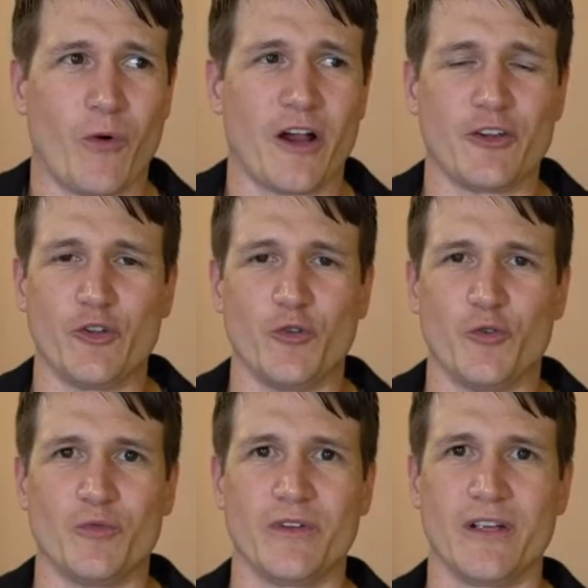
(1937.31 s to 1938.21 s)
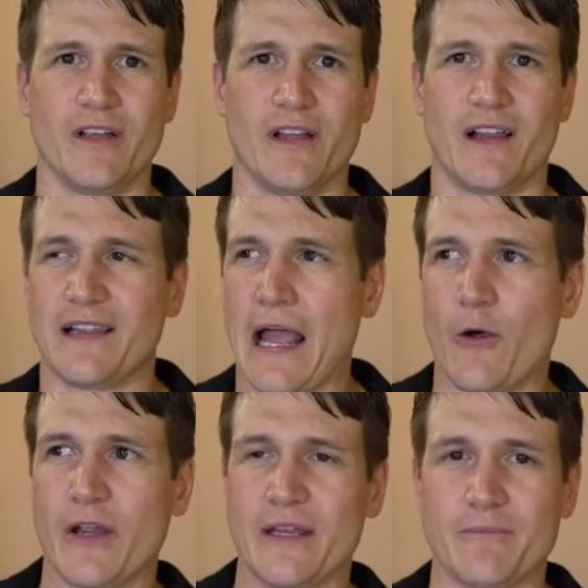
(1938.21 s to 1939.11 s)
Why are you
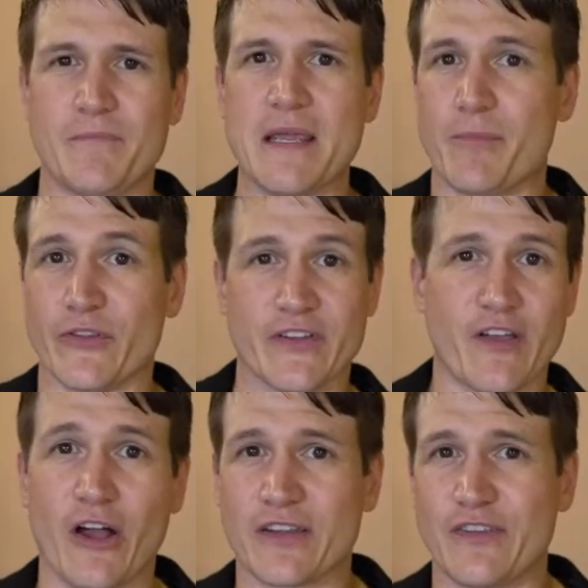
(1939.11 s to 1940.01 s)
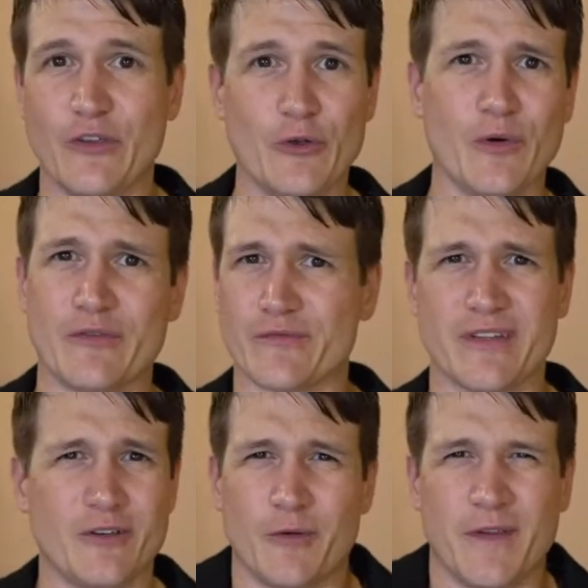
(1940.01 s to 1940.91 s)
allowing people to talk to you?
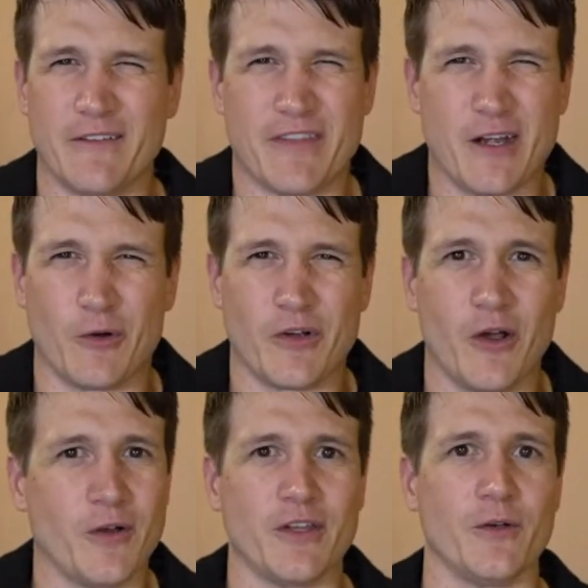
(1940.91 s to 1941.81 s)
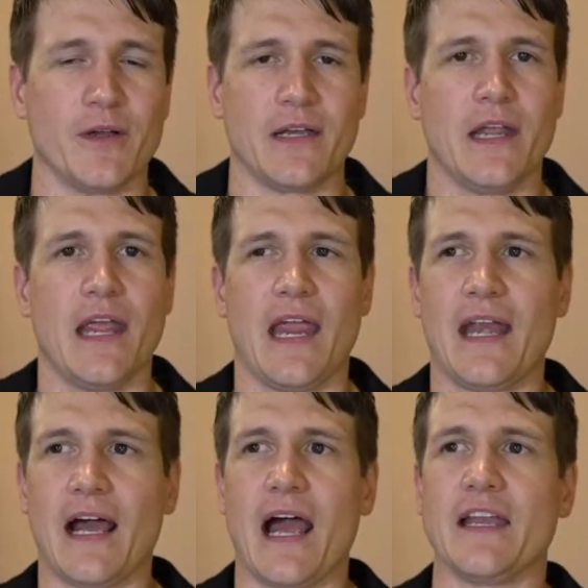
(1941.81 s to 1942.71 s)
And you know, I mean, if they don't know you, and
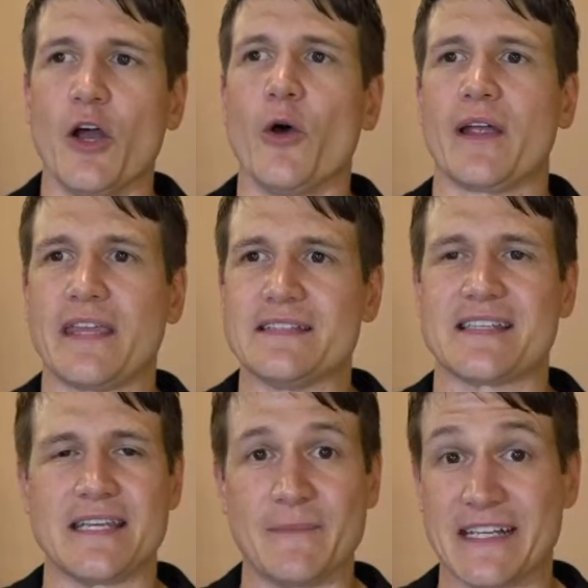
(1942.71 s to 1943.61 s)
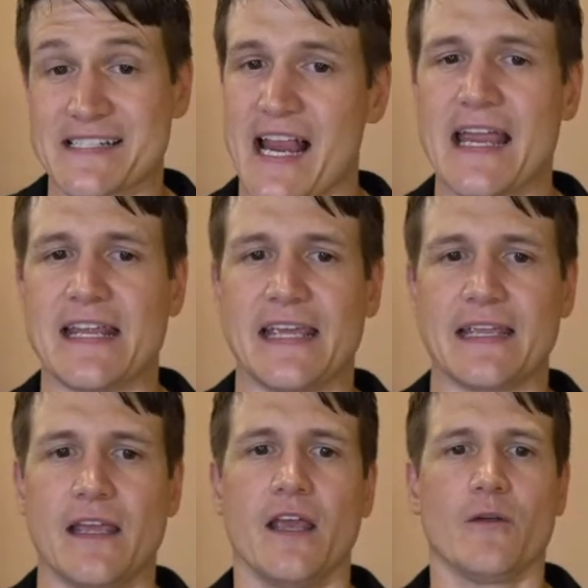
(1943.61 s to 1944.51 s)
and I, I know it can seem
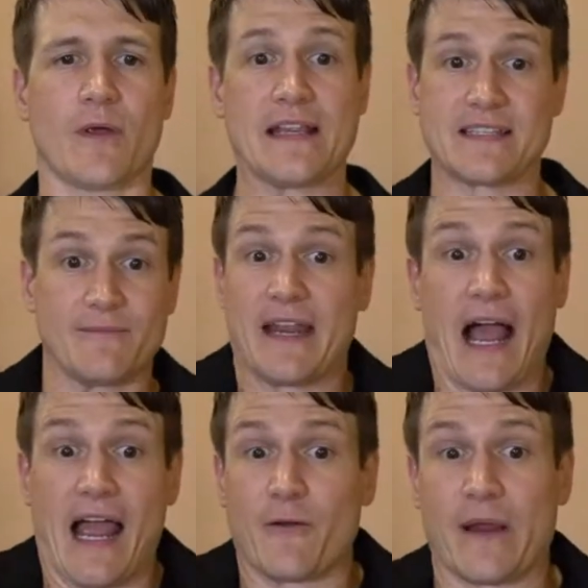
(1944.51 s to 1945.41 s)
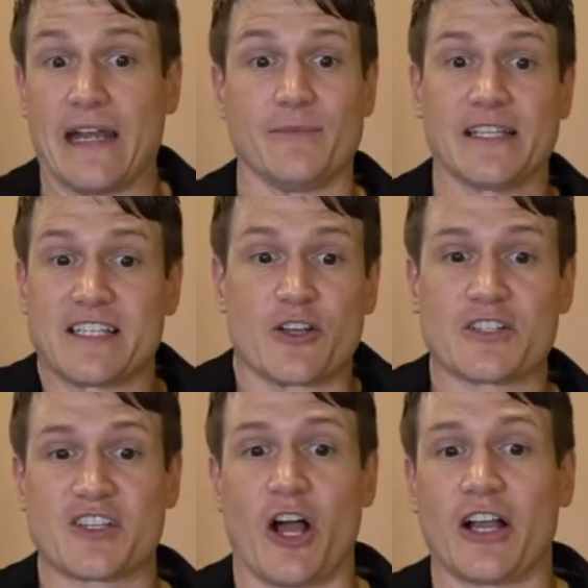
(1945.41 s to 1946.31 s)
exciting, right? Some guy randomly
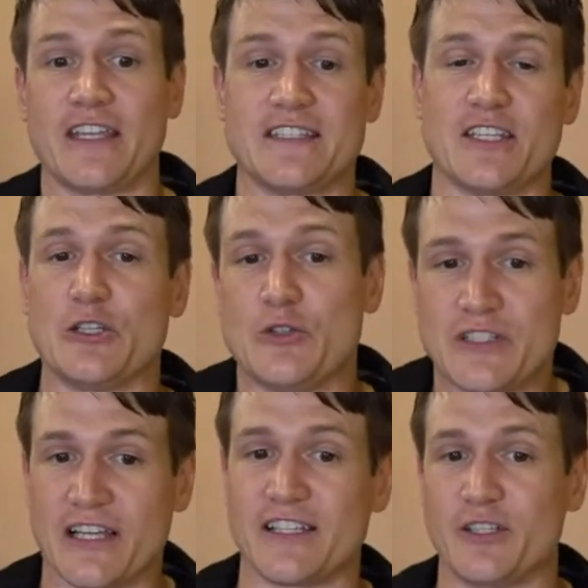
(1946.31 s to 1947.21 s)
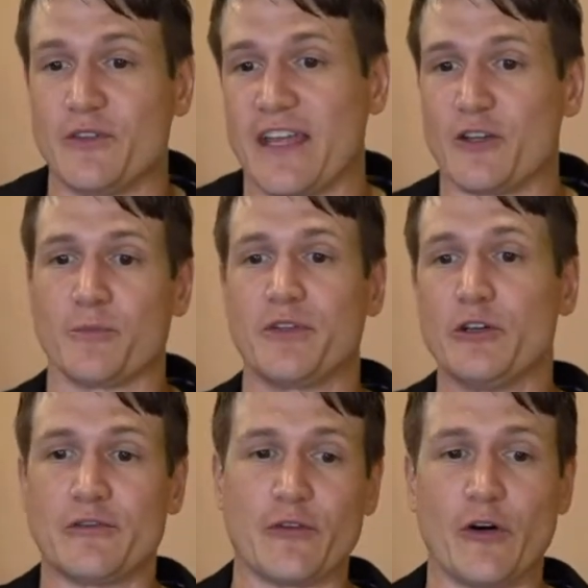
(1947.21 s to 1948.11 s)
starts talking to you, telling you that you're
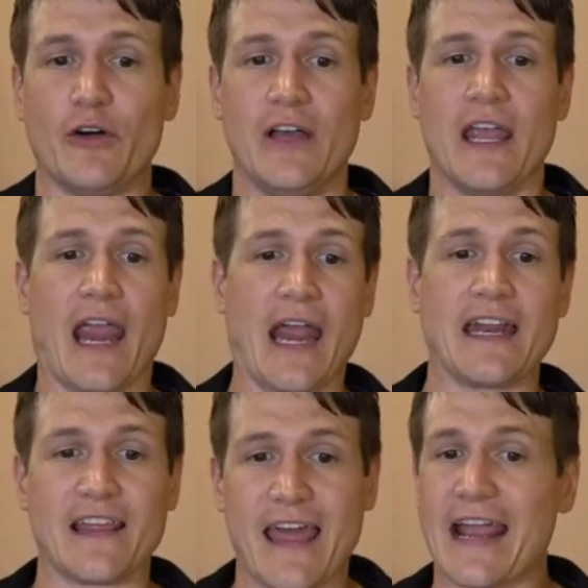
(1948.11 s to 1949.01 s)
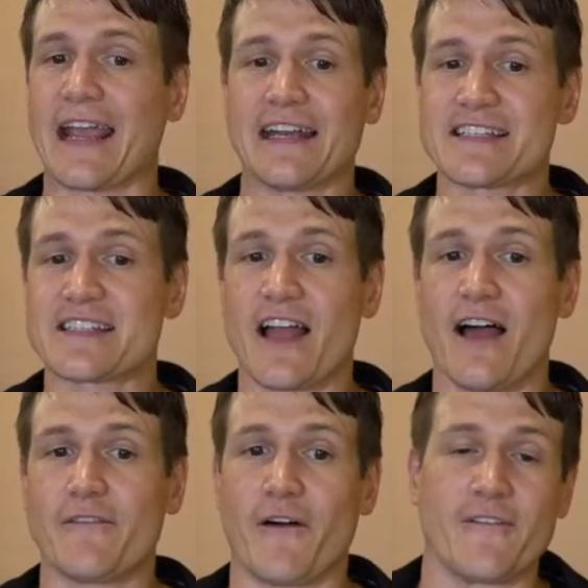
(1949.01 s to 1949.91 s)
beautiful, any of that kind of
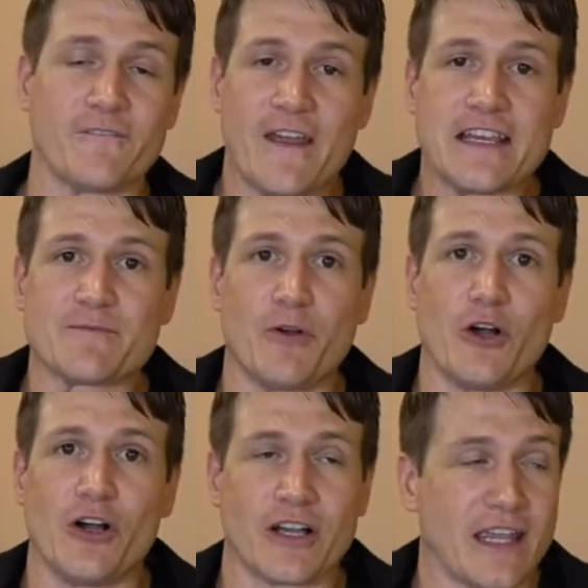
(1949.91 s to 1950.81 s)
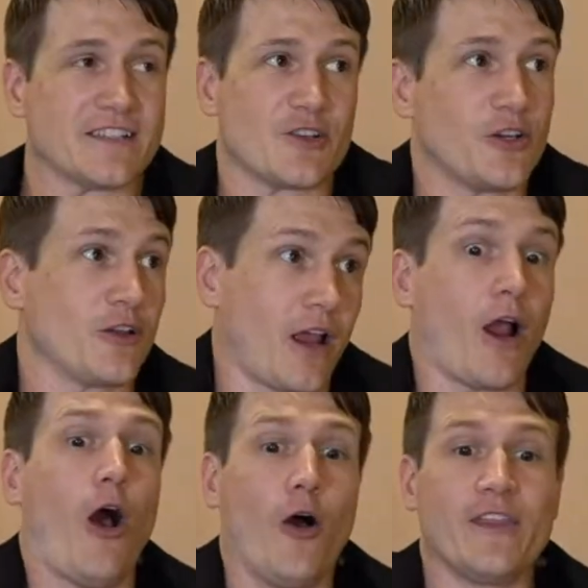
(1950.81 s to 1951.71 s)
stuff on Facebook, and so you're like,
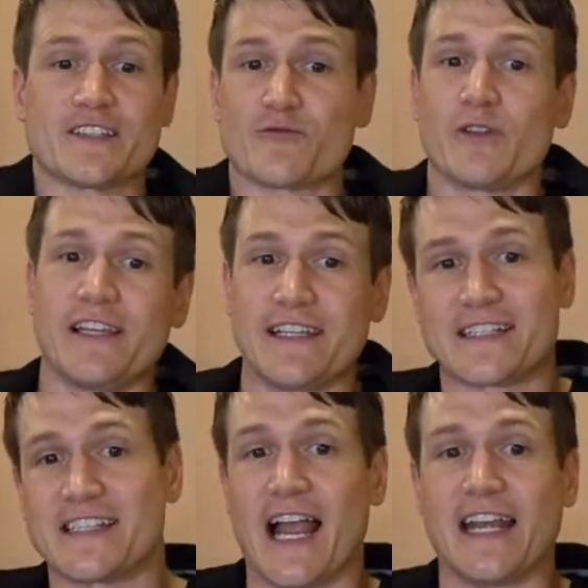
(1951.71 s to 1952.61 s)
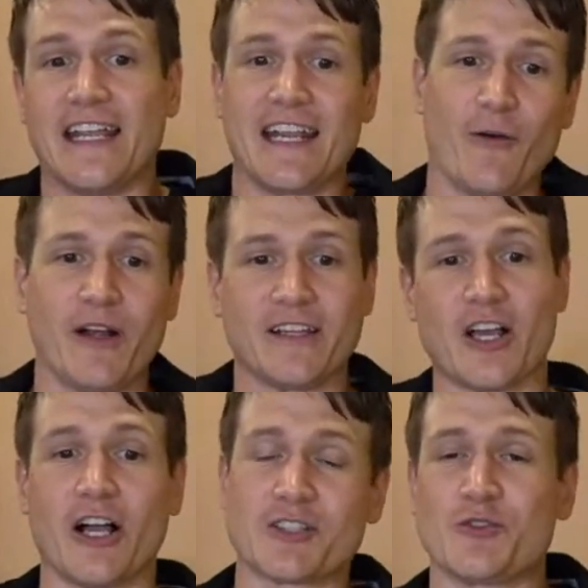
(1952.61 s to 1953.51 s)
oh, this is really exciting. I want
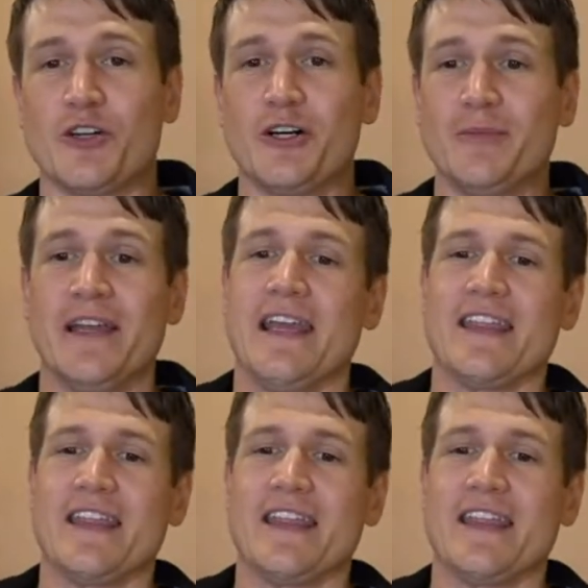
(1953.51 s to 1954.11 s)
to talk to him.